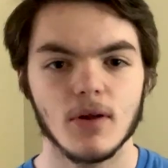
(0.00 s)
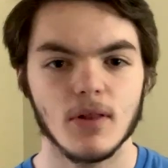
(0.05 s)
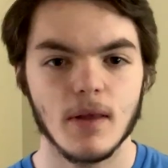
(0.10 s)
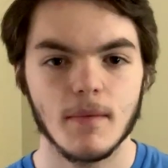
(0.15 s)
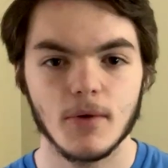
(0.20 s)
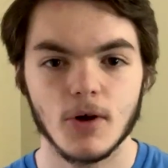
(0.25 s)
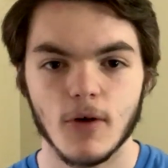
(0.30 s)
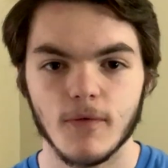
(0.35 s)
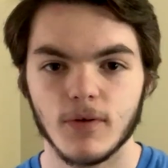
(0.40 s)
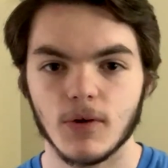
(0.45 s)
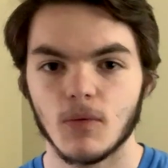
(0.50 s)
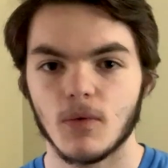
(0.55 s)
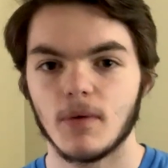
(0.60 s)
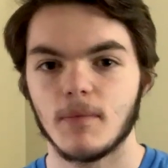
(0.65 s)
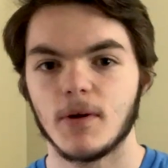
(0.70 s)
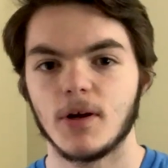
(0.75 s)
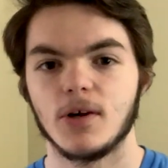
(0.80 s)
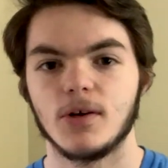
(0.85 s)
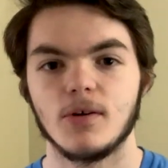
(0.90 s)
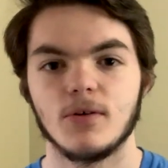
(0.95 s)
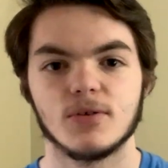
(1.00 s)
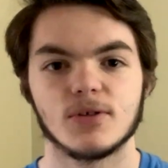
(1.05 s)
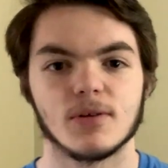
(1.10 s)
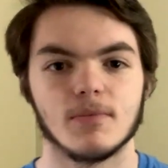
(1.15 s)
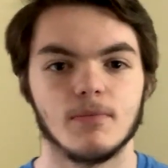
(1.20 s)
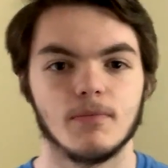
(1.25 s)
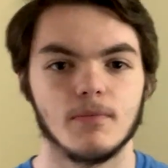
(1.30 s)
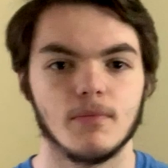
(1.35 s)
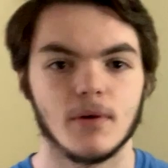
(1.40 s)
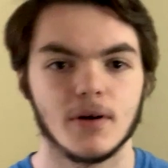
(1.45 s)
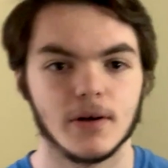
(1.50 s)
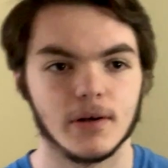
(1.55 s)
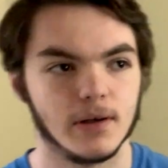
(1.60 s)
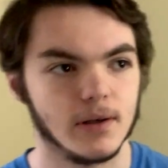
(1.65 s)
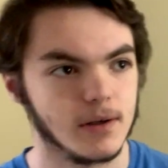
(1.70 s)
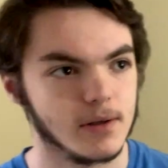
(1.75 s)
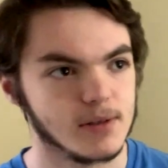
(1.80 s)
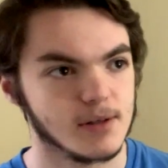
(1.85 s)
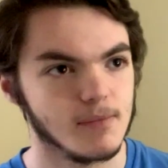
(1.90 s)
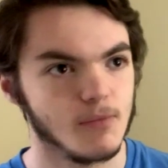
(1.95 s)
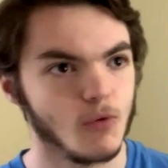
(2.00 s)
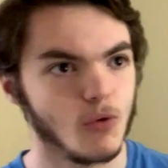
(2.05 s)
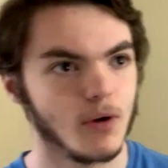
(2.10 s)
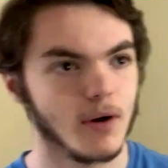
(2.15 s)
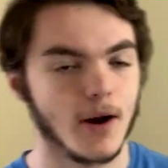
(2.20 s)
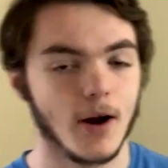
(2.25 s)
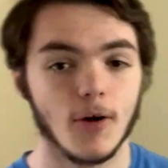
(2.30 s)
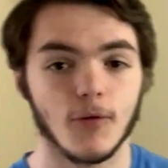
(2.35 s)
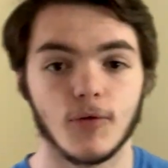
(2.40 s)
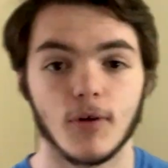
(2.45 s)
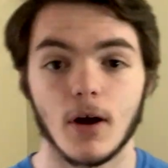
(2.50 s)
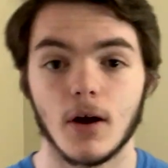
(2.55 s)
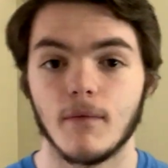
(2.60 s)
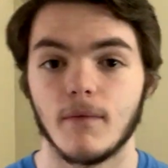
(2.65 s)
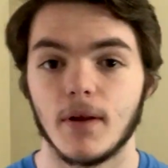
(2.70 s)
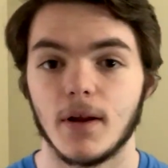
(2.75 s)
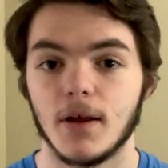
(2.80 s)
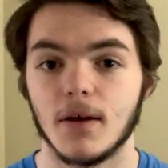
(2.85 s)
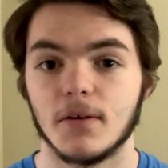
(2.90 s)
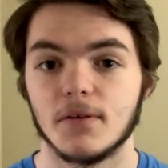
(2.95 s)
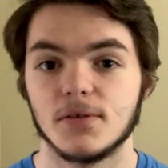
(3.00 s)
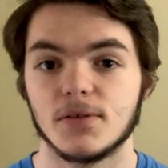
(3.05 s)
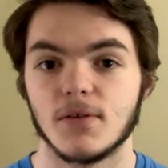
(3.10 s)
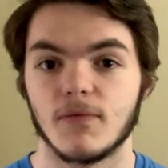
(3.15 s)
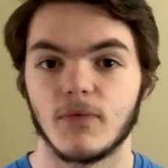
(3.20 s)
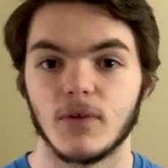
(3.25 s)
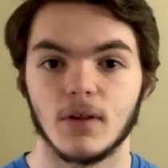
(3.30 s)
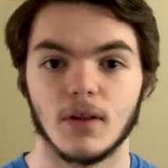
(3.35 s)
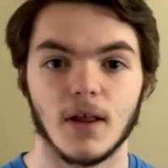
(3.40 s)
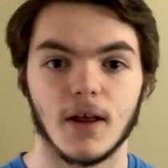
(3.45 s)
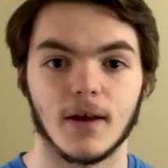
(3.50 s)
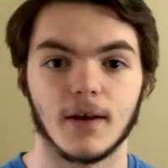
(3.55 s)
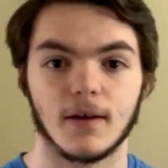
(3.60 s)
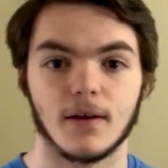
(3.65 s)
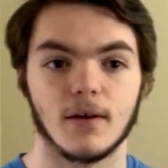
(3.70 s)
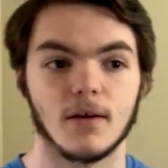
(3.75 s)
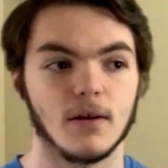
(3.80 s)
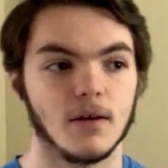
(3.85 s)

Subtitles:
Let me know if you want me to do some more air fryer videos. If you'd like,